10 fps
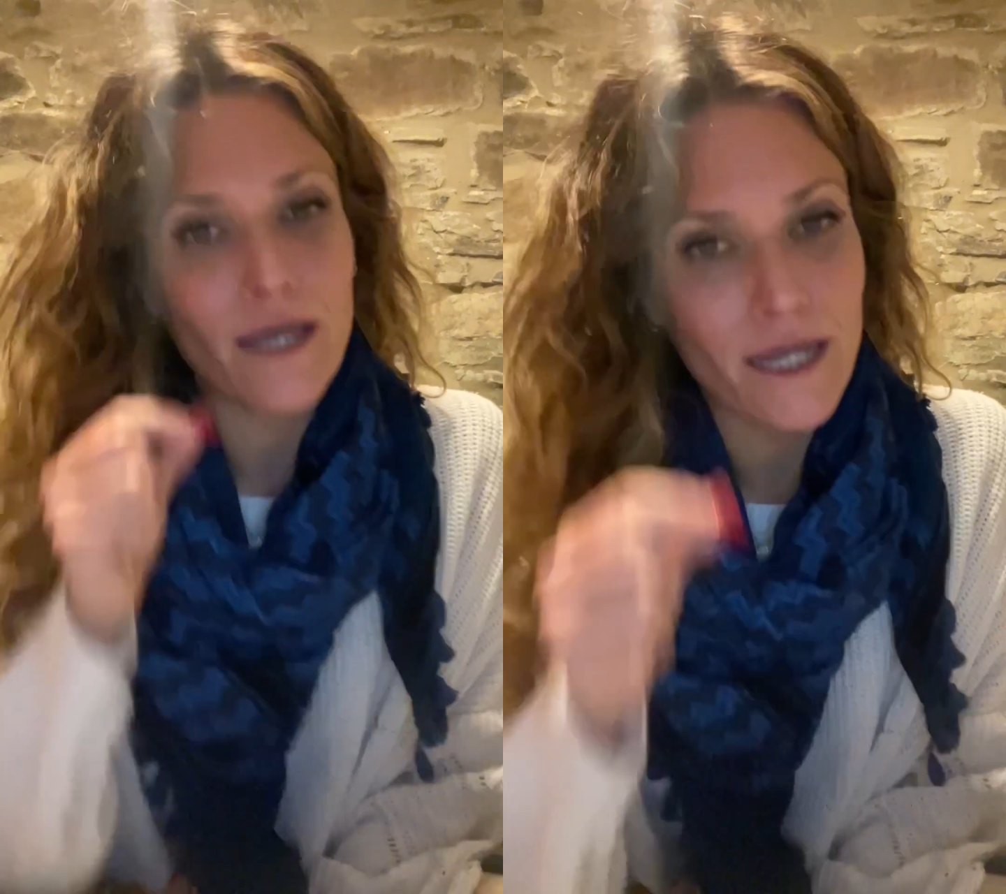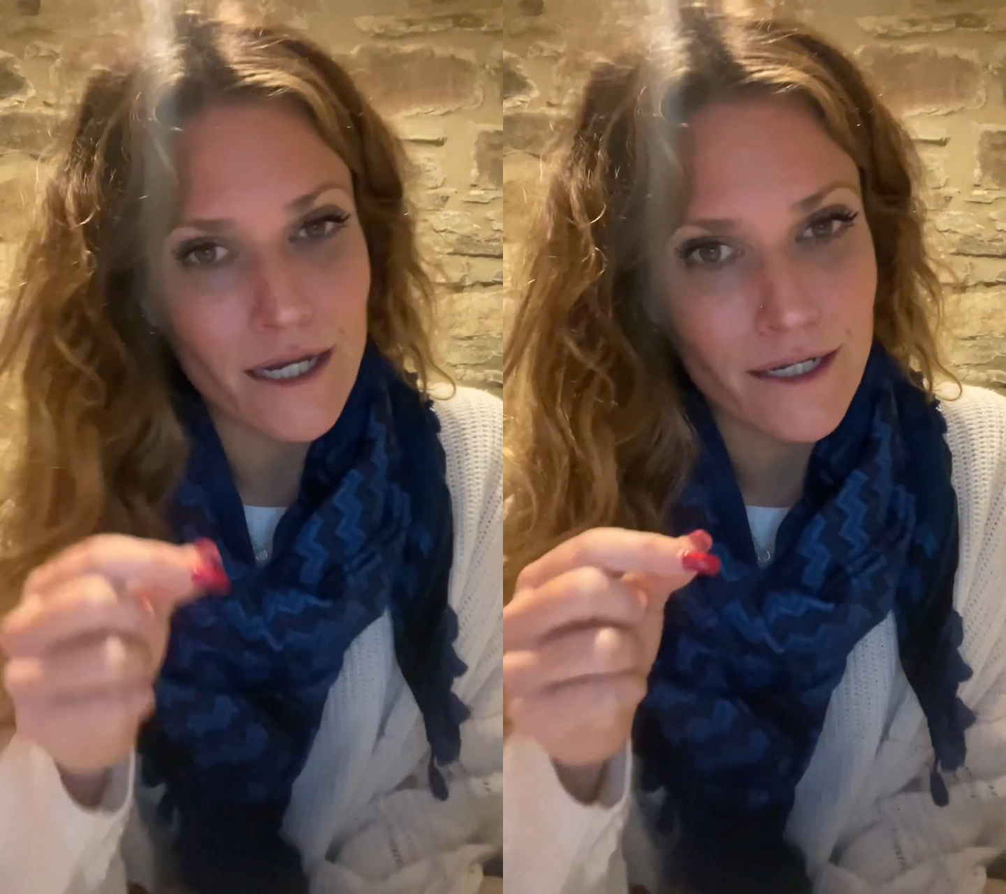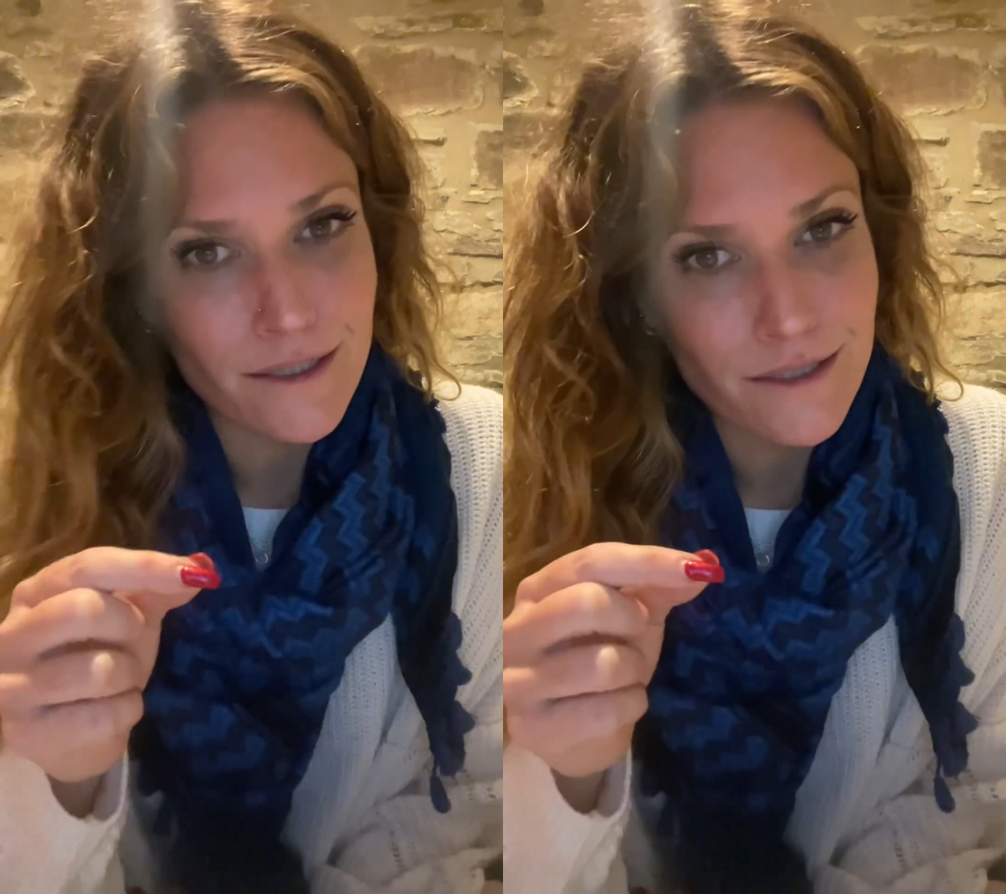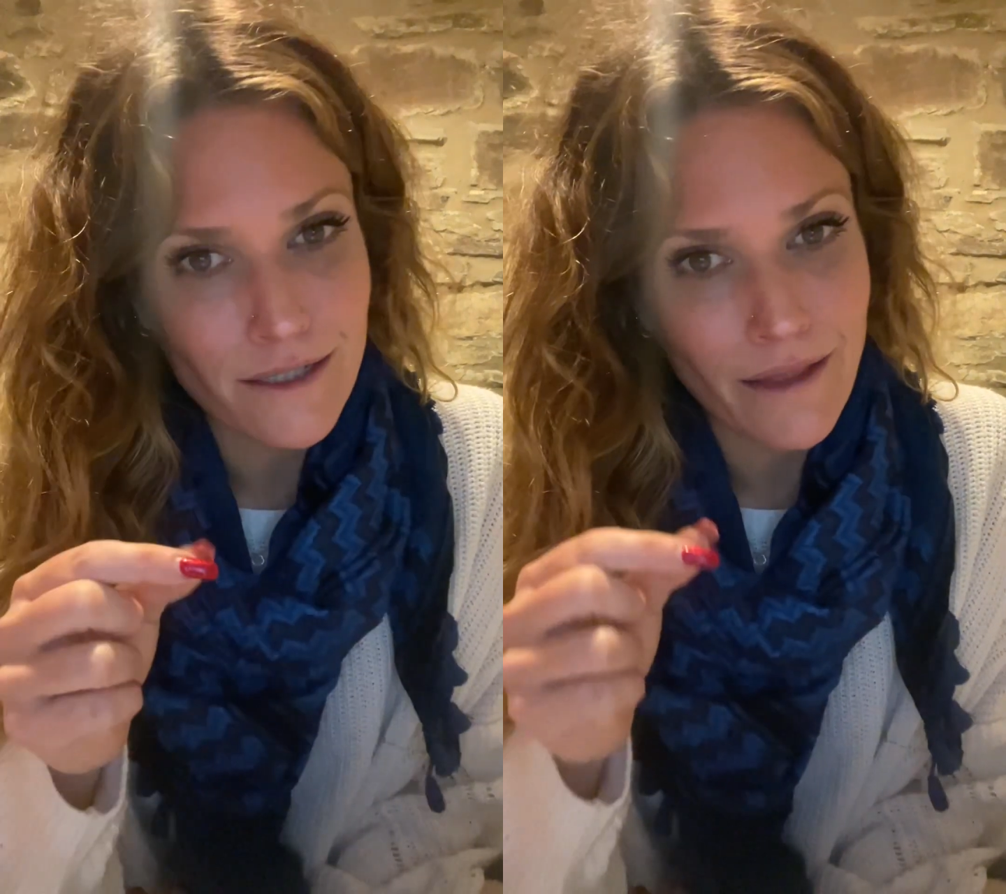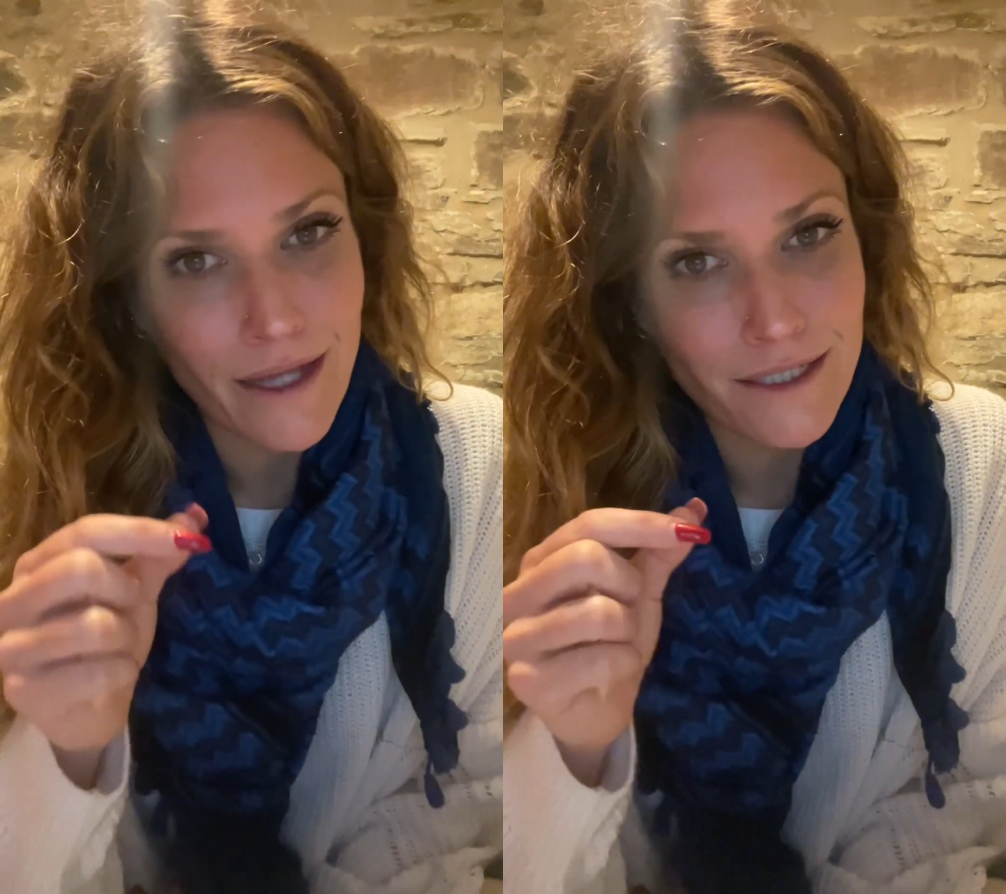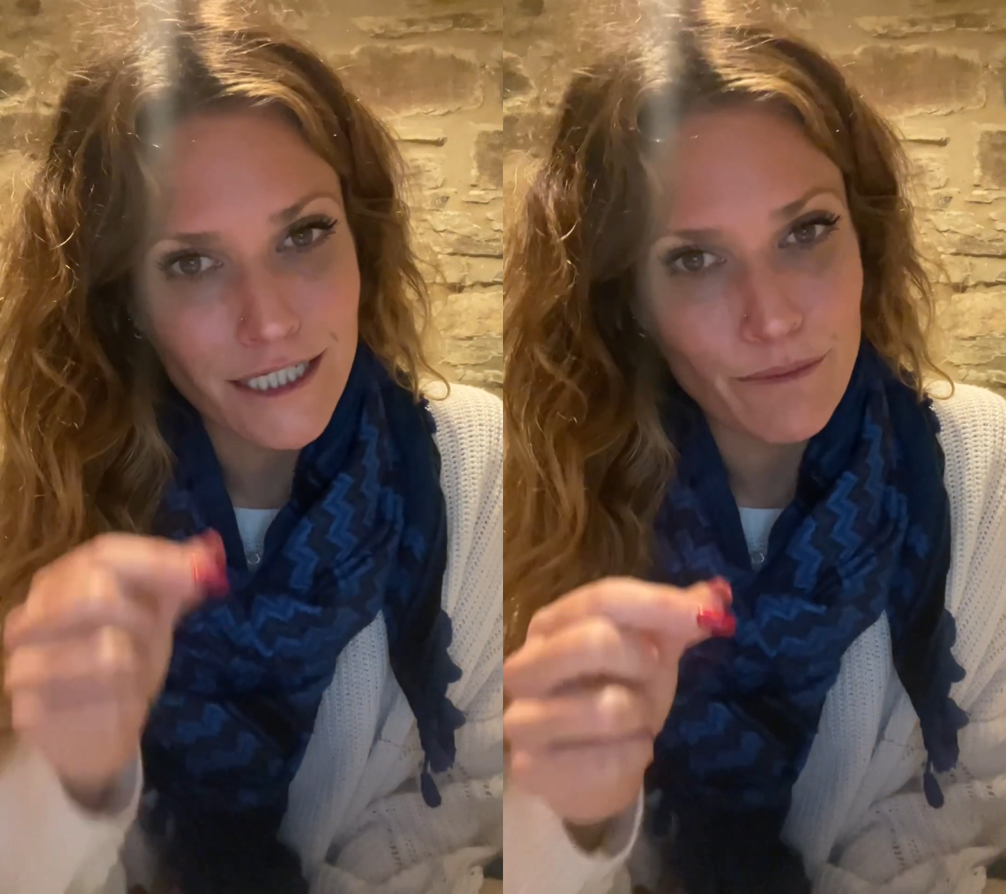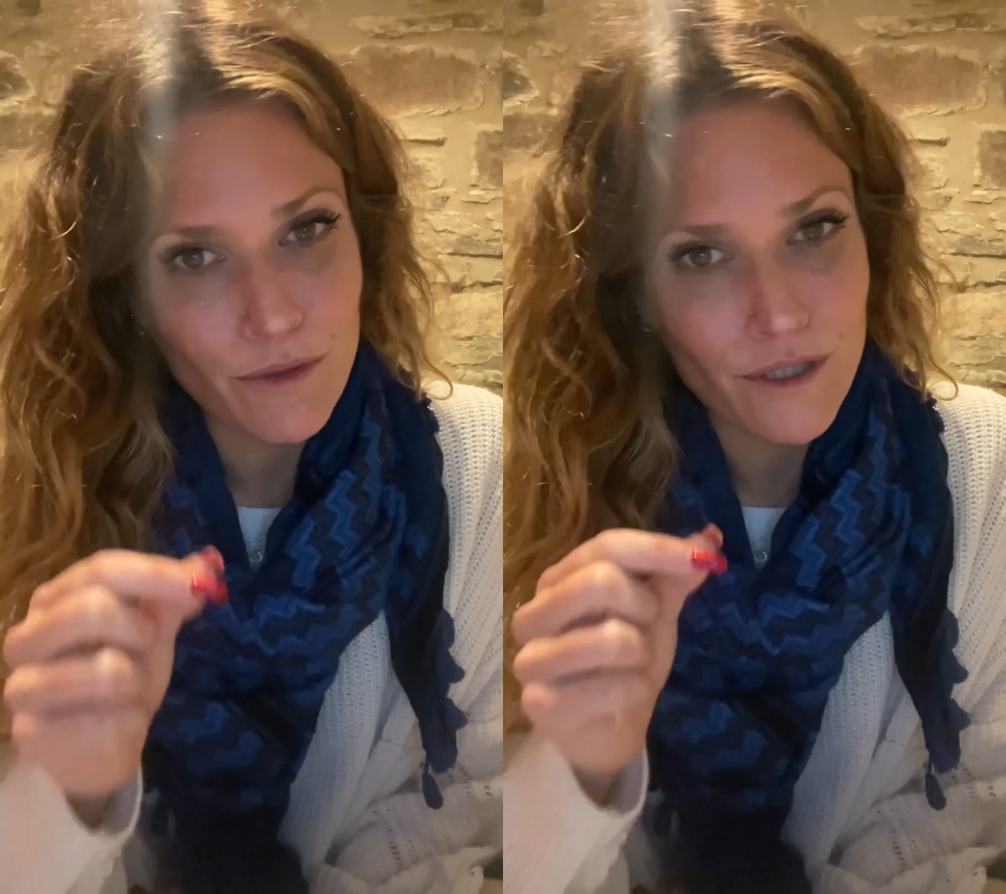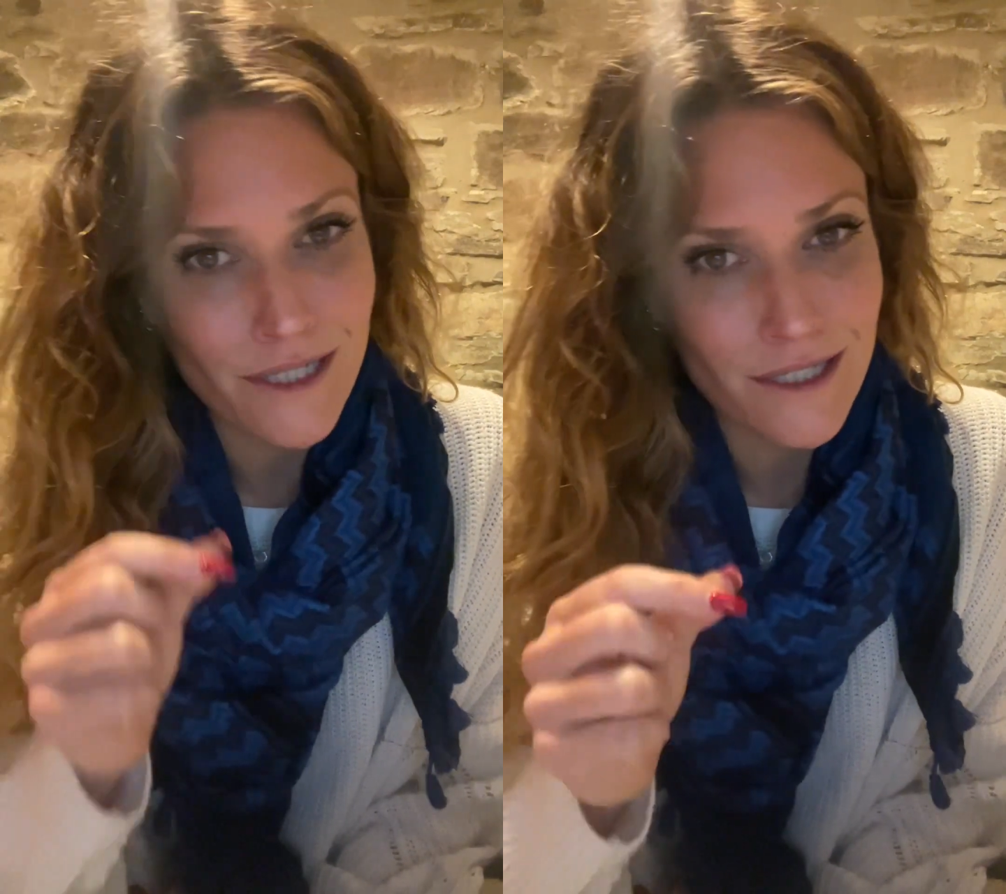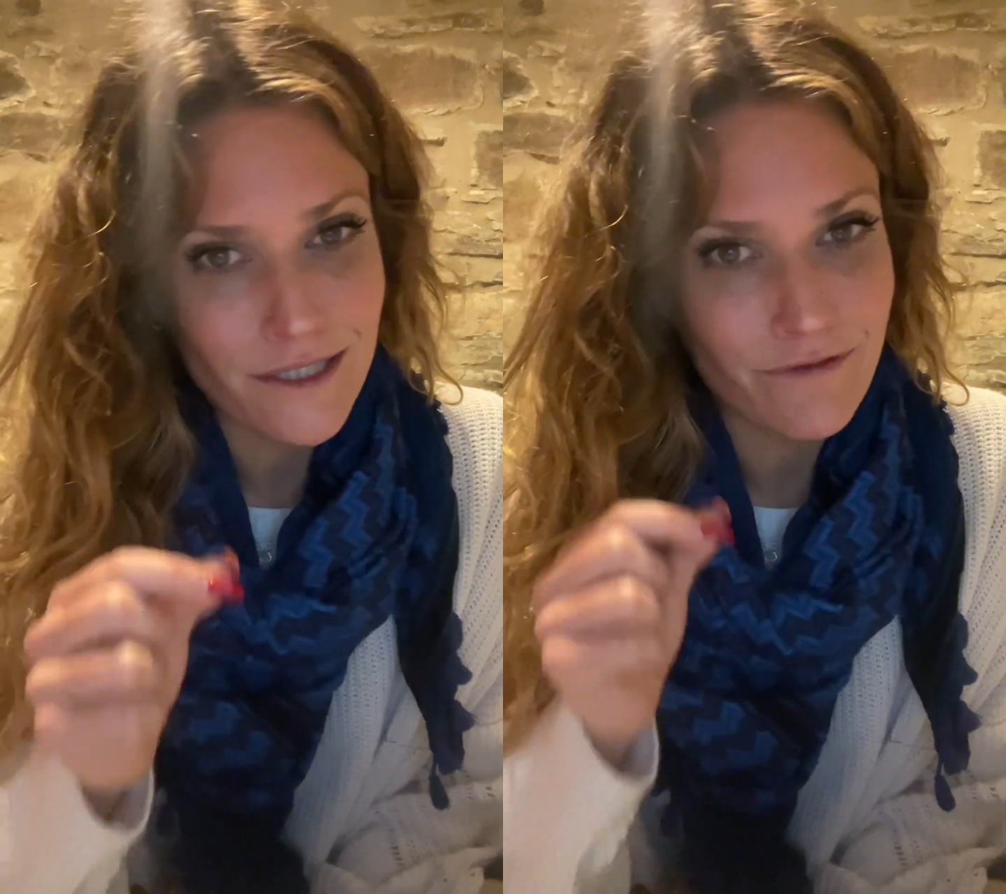and that deeper sense